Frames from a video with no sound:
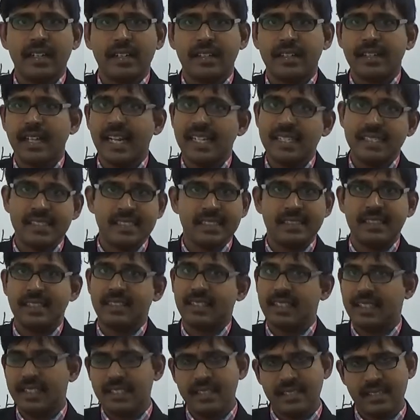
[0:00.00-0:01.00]
consider
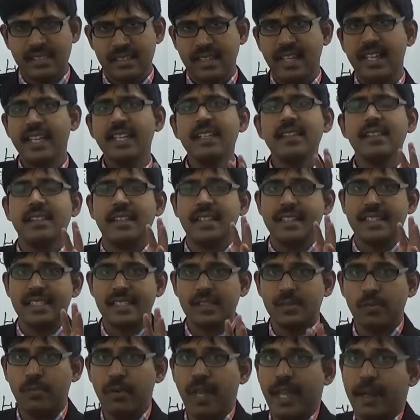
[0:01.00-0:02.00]
it in
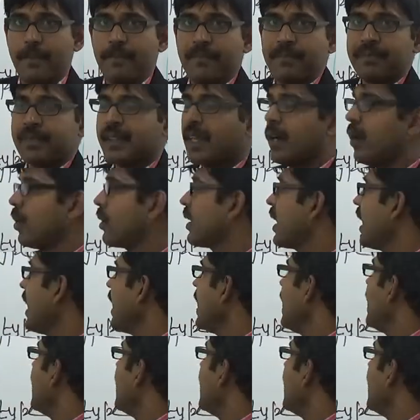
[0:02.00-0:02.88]
this way. Okay.